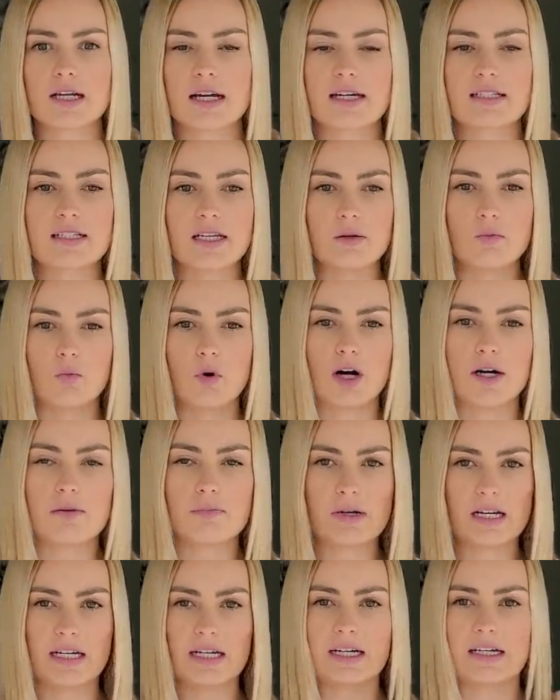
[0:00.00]
and they wanted me
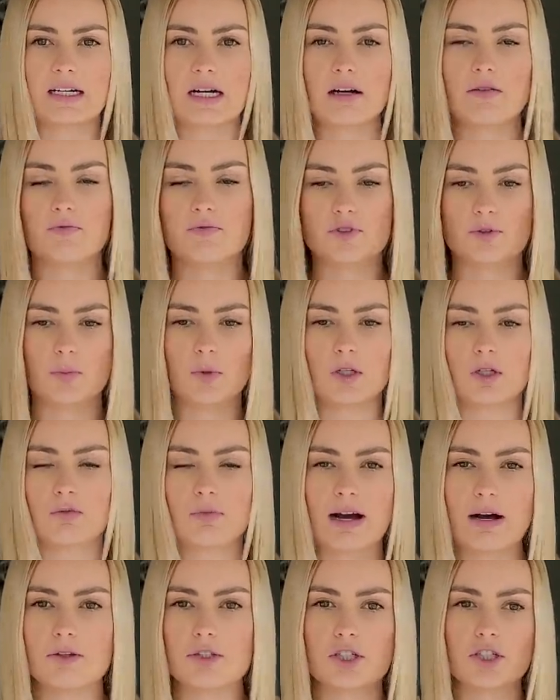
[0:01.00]
to get comfortable
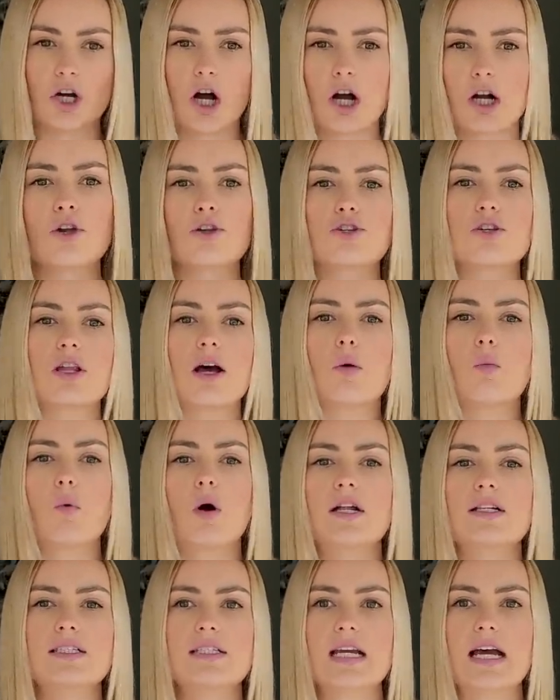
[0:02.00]
around a dog so that
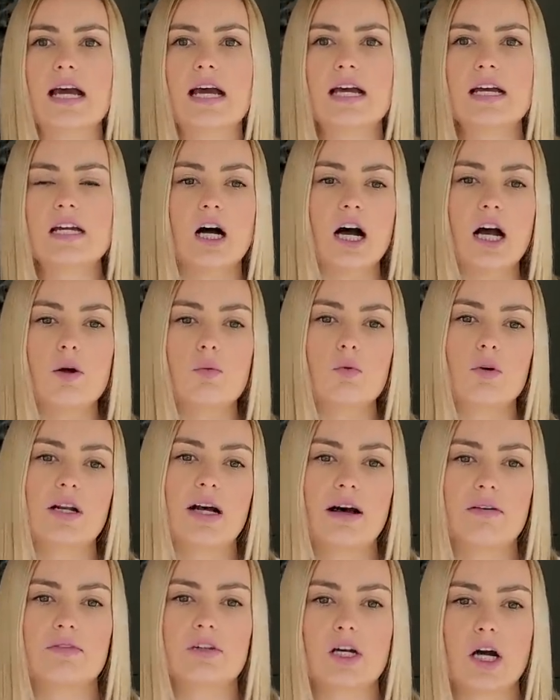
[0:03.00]
one day I would
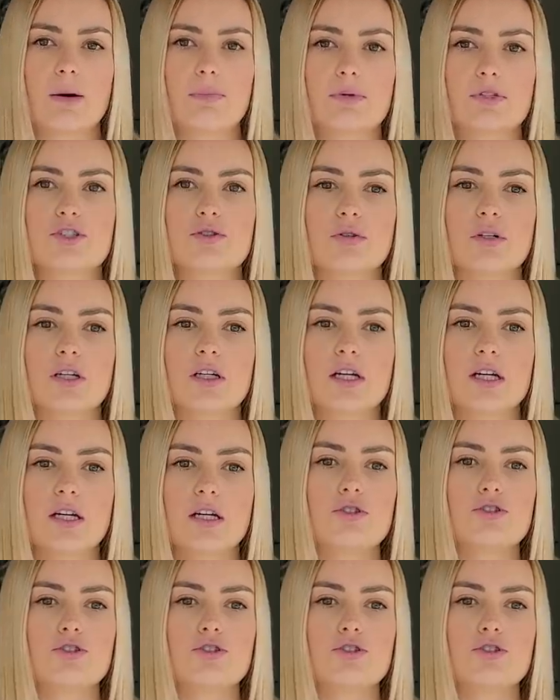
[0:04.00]
have the opportunity